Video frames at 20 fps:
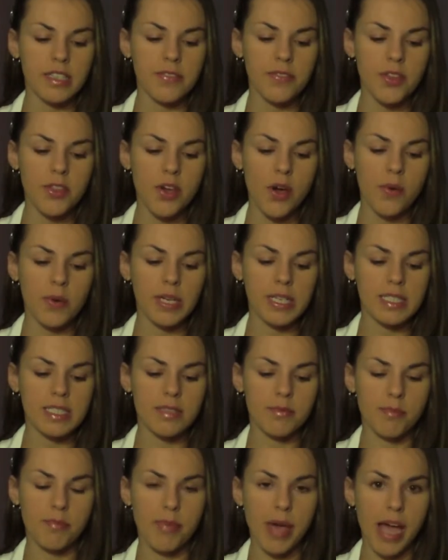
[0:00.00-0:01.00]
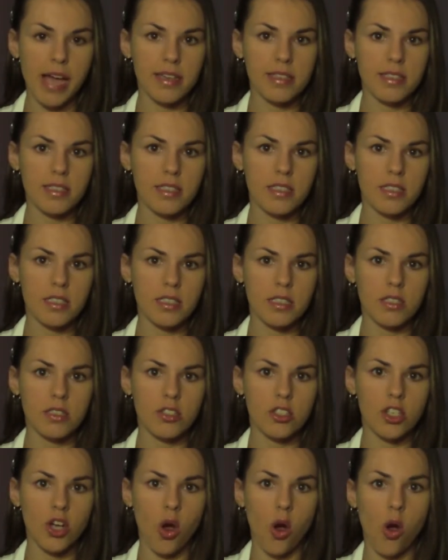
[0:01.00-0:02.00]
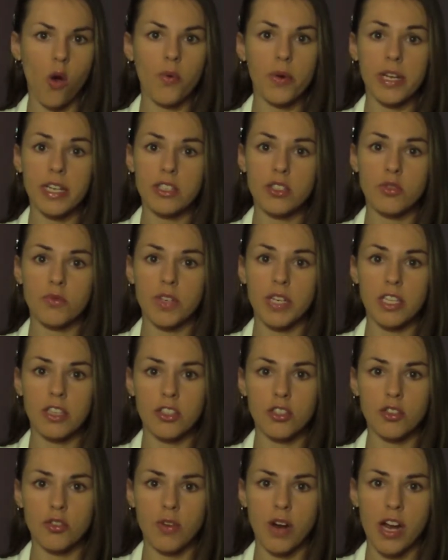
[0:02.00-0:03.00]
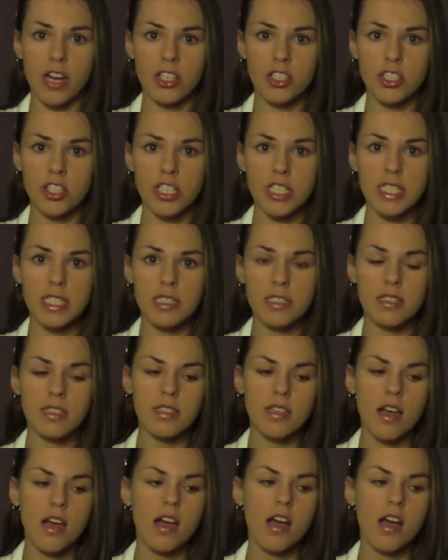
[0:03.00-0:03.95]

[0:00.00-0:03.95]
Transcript: Even though it's best to always read the directions,